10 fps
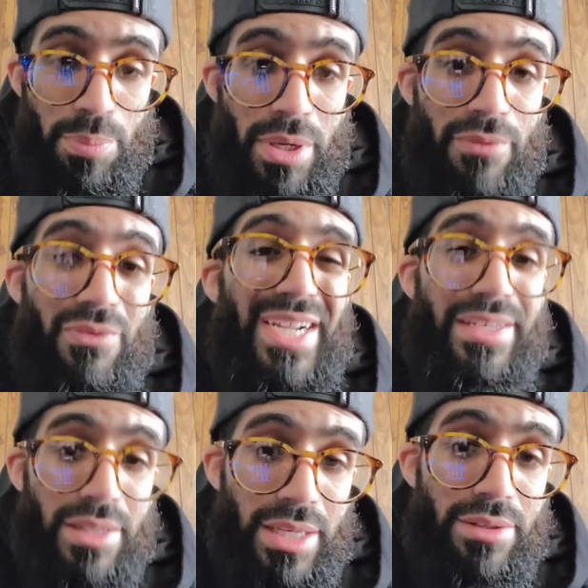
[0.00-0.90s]
pump
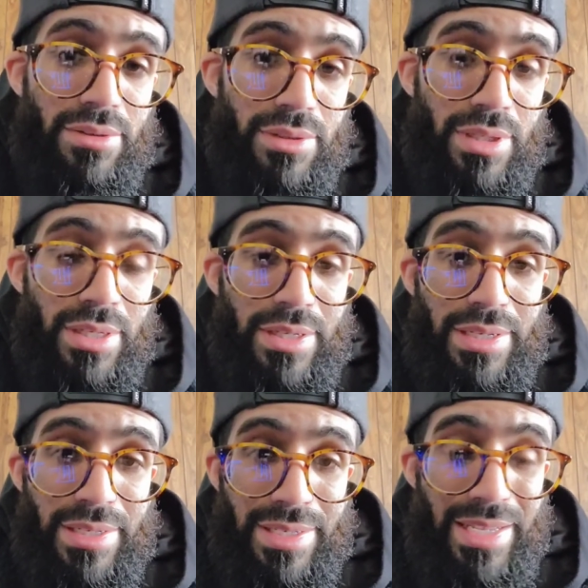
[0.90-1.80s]
regulator,
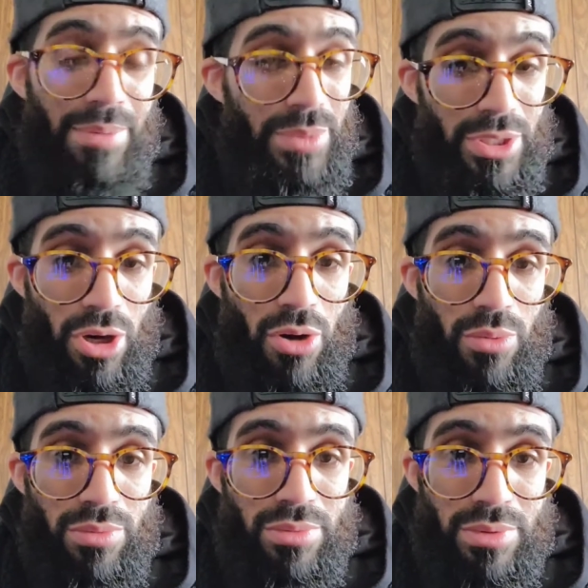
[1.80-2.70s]
let me know.
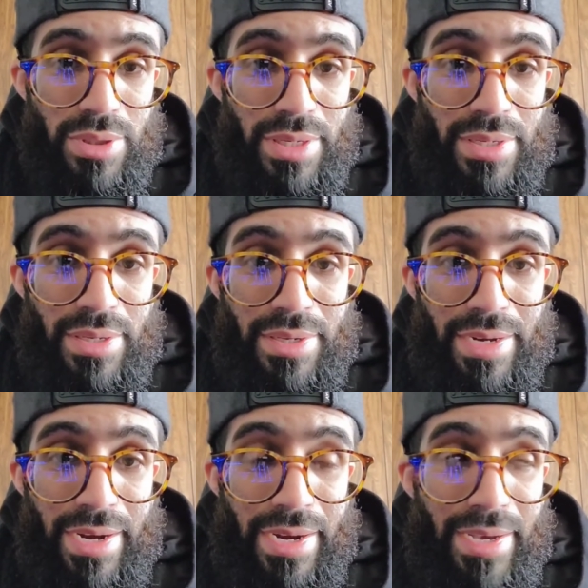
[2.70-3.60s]

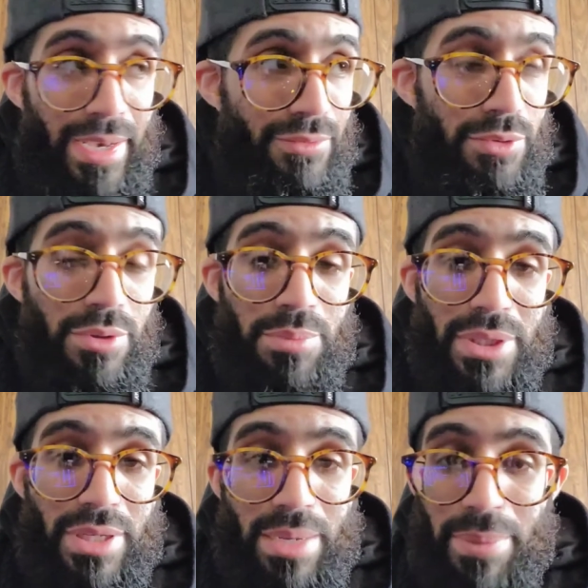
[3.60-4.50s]
I have to
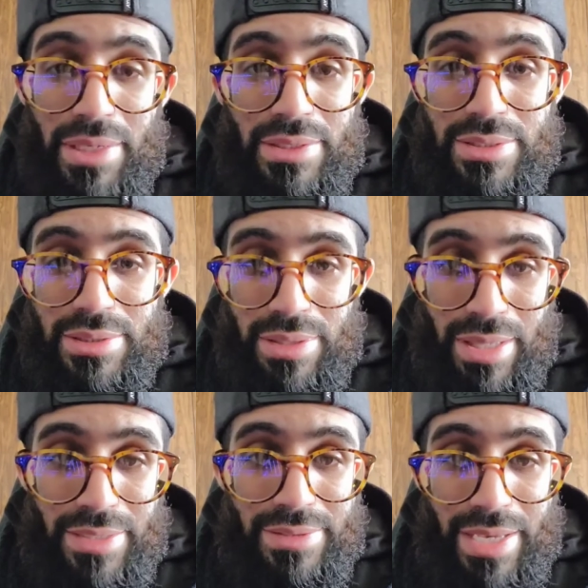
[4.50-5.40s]
admit, I made a
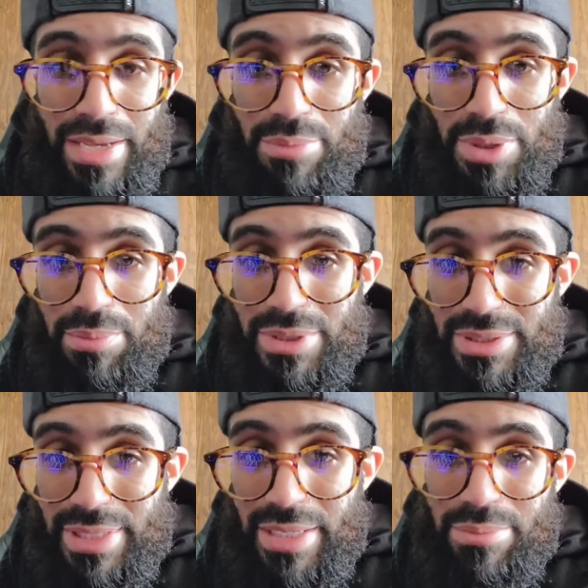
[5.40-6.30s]
slight tad bit
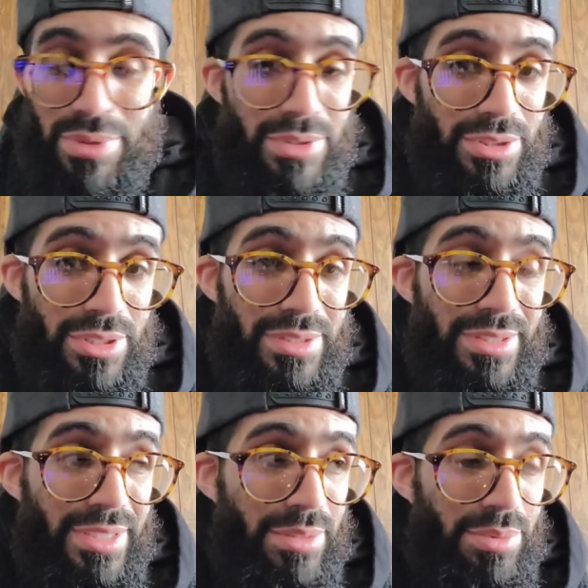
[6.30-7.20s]
mistake, but just
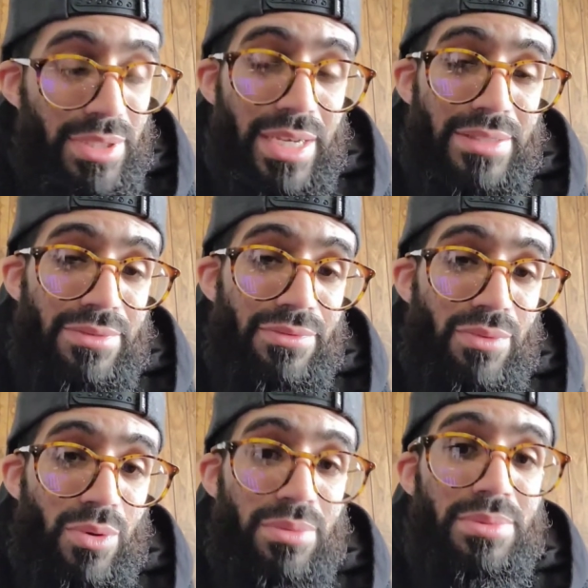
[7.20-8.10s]
to keep you guys
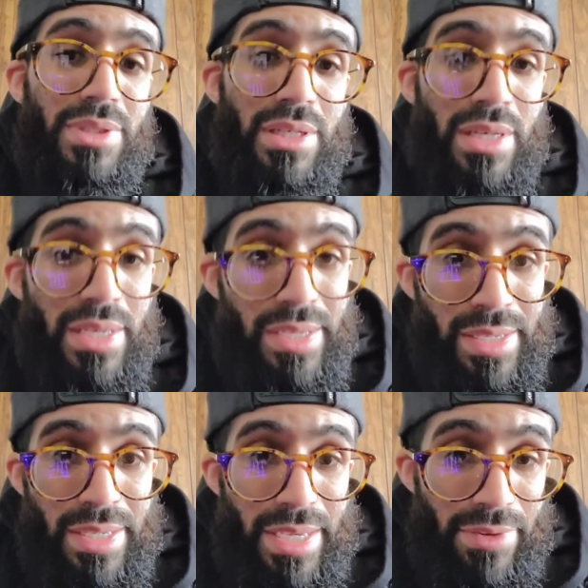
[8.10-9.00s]
informed.
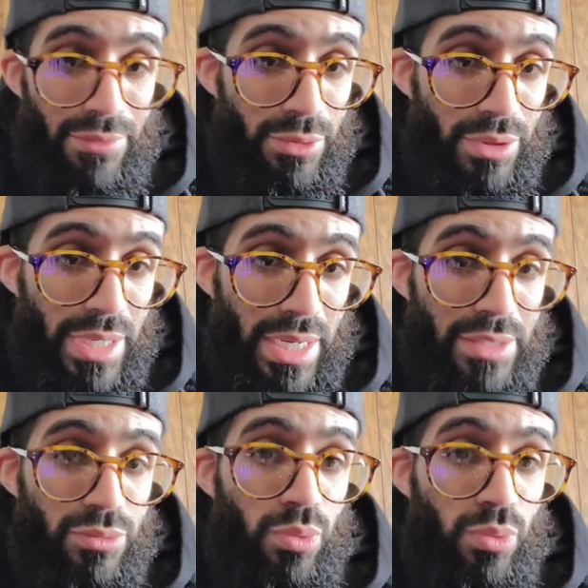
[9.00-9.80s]
If you guys